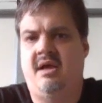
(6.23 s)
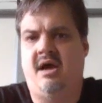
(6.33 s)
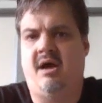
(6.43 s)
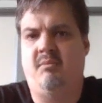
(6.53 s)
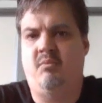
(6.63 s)

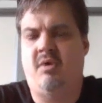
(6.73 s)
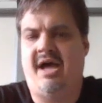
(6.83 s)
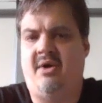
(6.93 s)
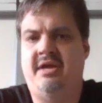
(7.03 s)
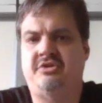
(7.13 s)

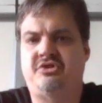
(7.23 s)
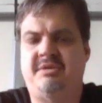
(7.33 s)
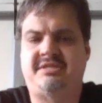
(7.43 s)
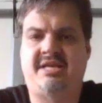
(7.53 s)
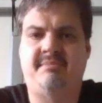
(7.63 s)
How
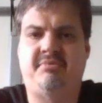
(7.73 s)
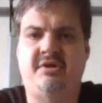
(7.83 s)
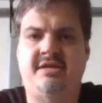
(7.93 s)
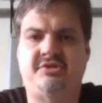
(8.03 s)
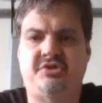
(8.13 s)
instruments get
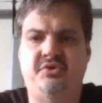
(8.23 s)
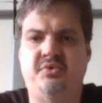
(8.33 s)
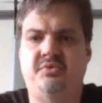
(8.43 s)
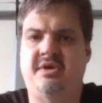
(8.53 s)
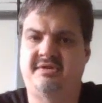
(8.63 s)
put
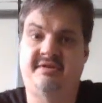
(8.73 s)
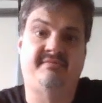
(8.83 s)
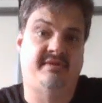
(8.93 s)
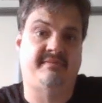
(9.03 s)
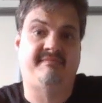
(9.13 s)
into their
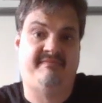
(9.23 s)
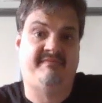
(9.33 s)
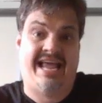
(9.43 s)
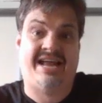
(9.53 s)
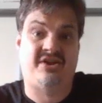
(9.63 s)
different
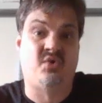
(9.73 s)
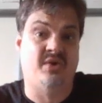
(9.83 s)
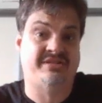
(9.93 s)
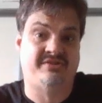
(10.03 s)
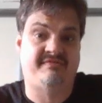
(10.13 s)

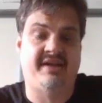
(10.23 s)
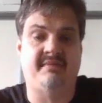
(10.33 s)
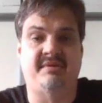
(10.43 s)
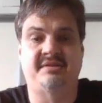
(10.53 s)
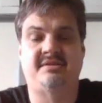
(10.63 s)
categories, their
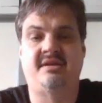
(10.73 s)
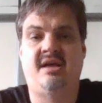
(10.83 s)
families.